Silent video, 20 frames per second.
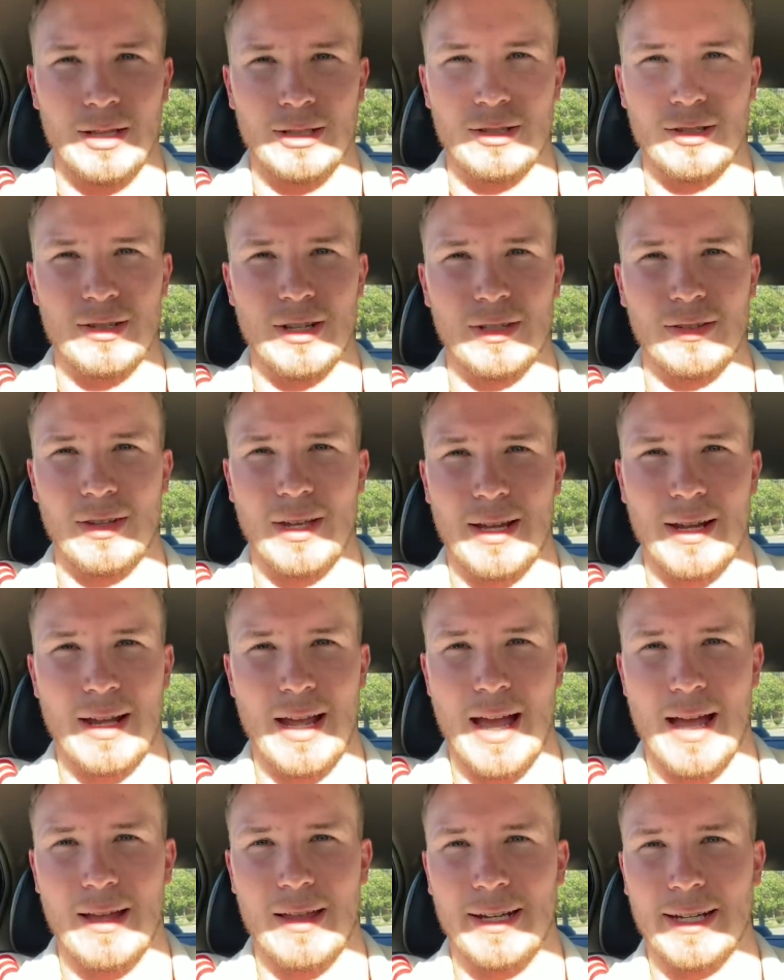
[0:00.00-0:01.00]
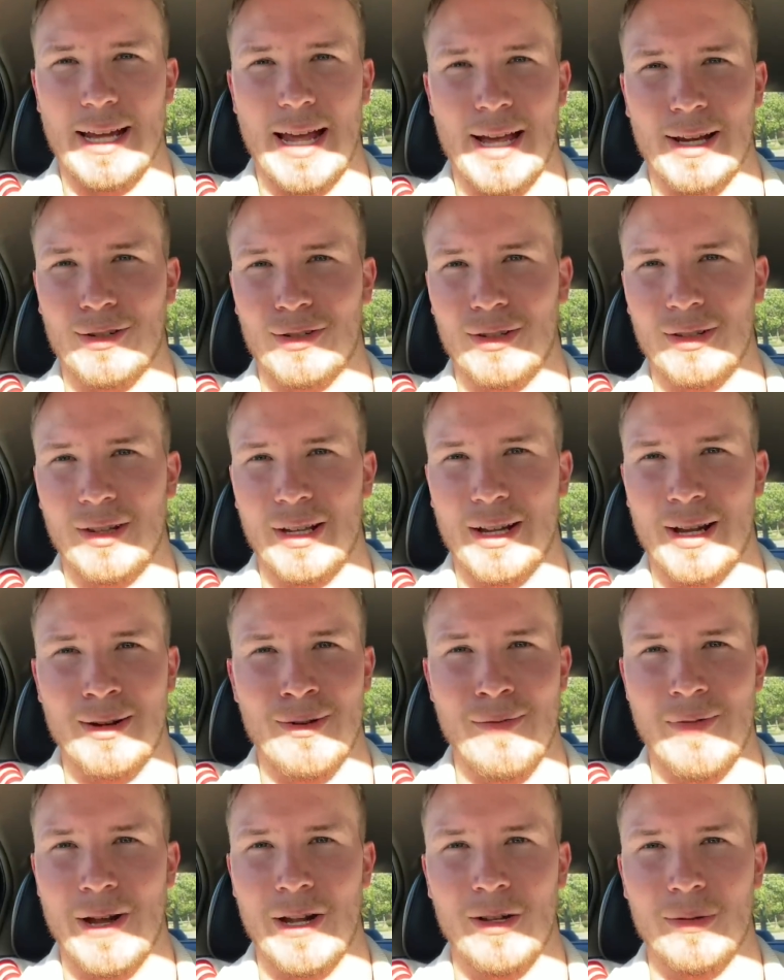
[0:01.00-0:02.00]
just says actually
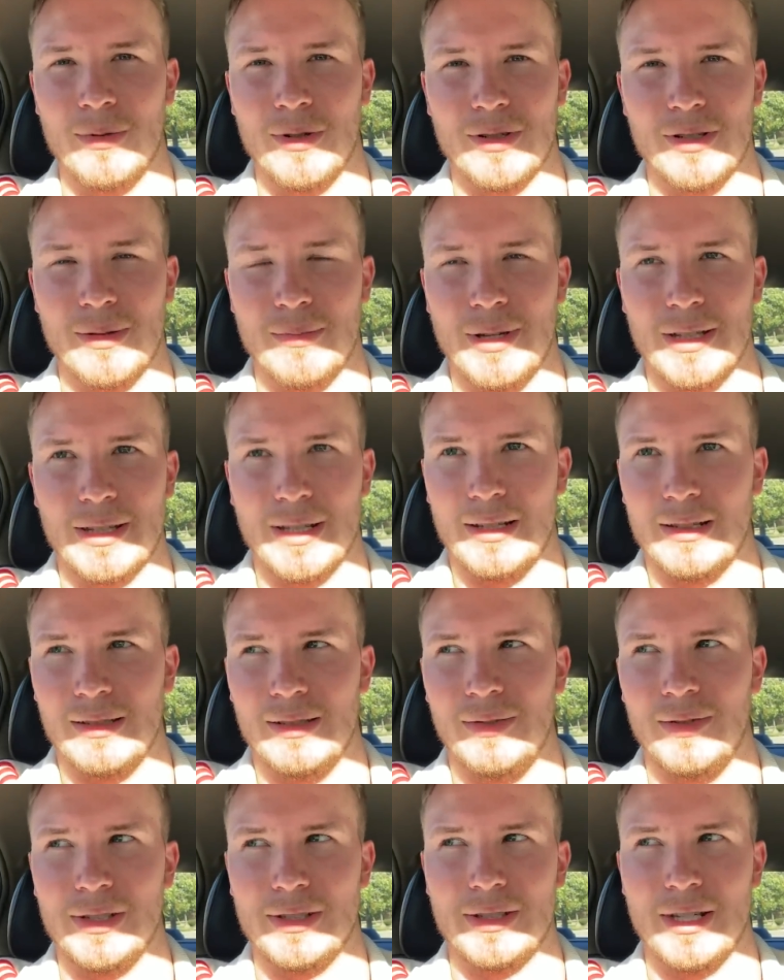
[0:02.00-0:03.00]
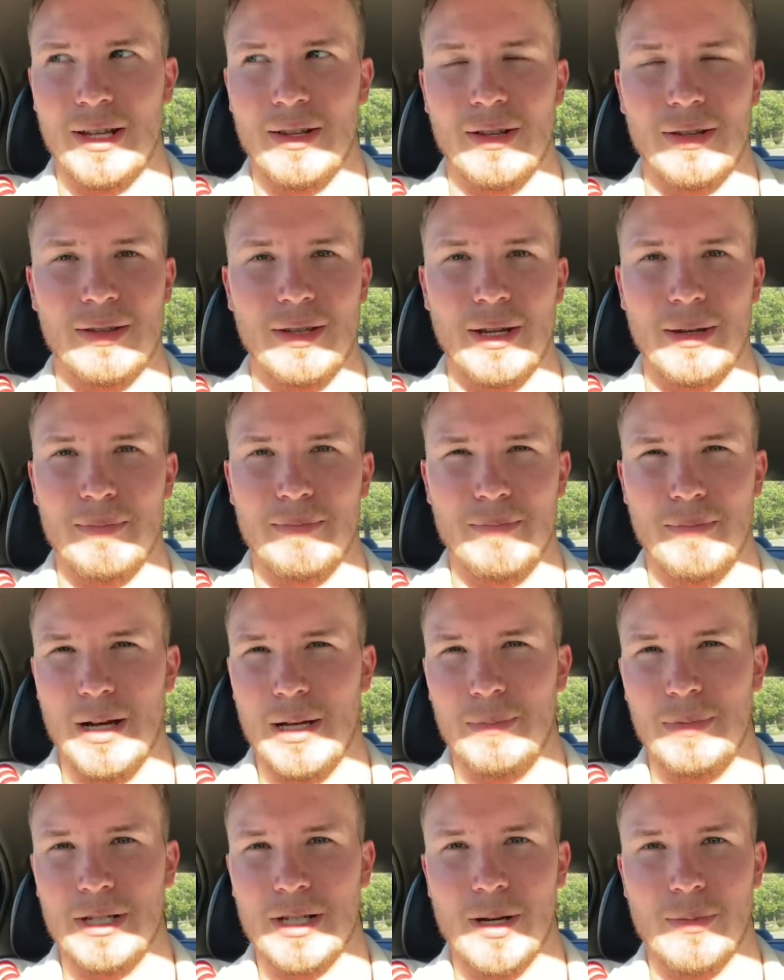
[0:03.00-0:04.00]
unavailable or something like that. It doesn't even say that they
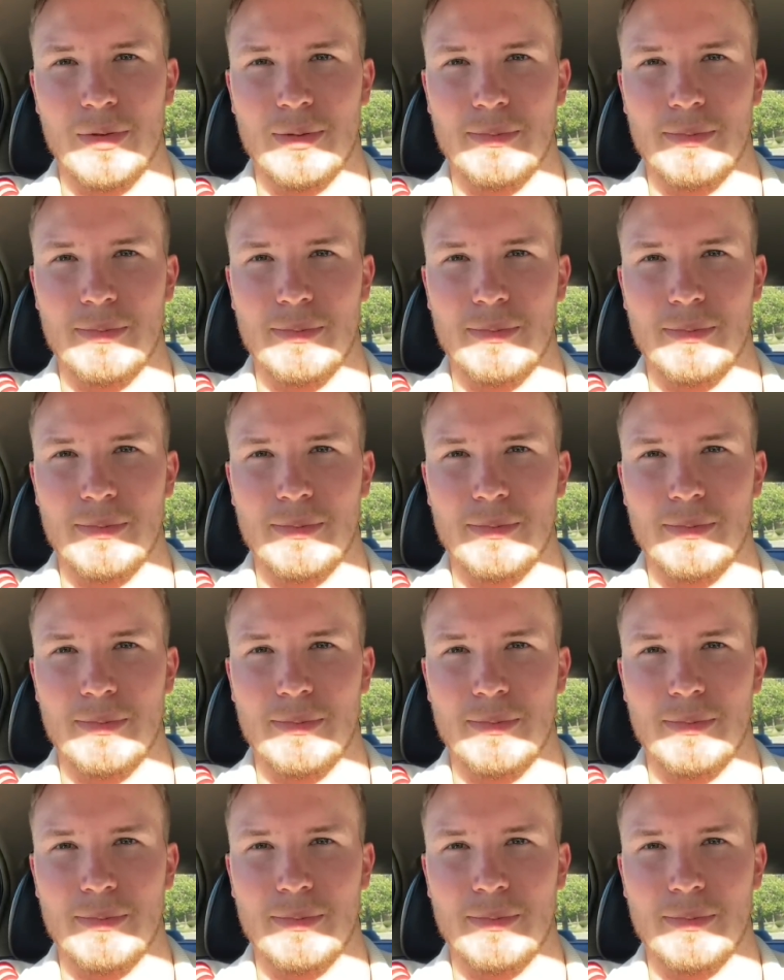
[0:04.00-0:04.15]
might be coming